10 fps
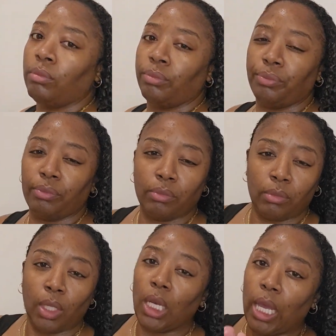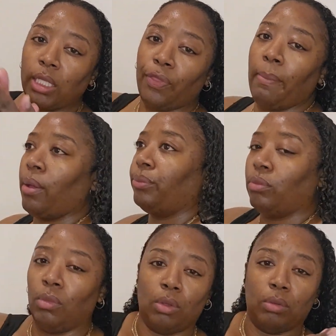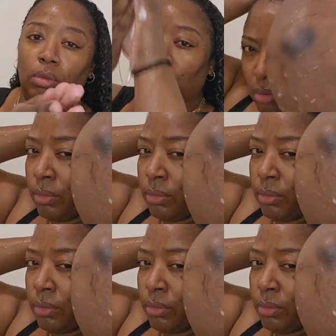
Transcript: to start with their damaged